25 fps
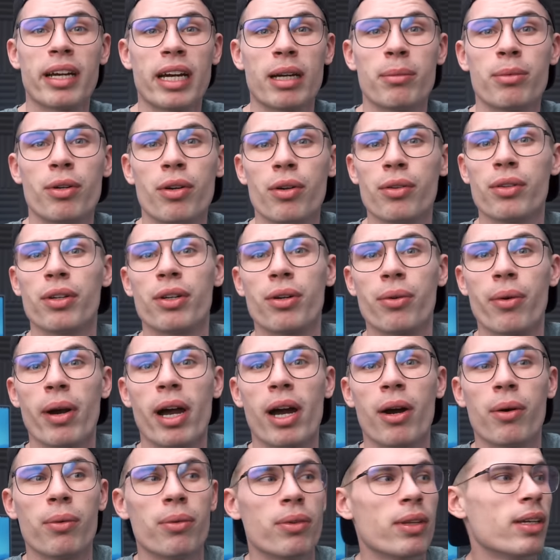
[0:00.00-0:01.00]
timer on the
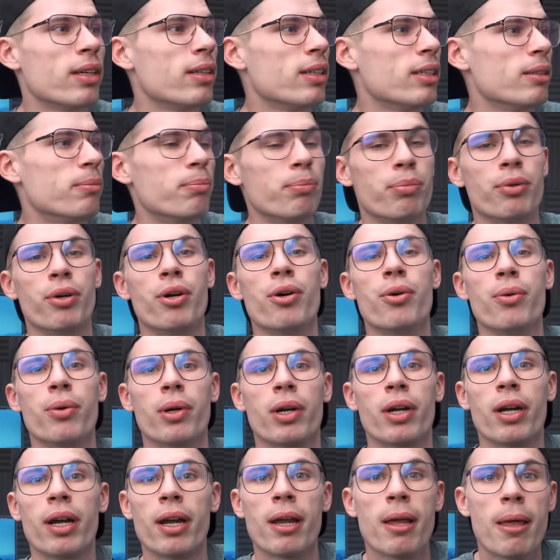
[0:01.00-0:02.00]
ground and it
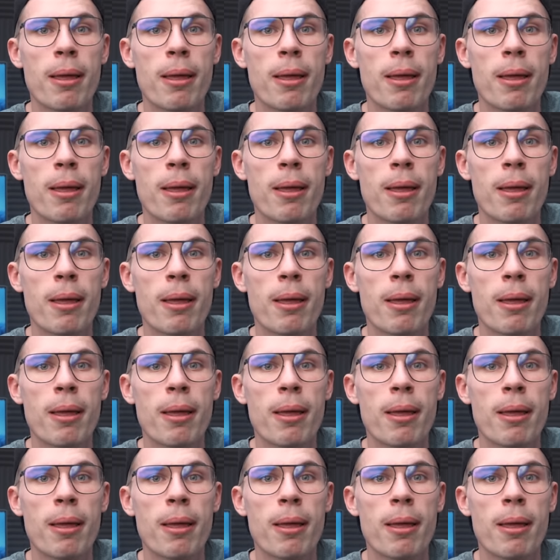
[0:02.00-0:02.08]
broke?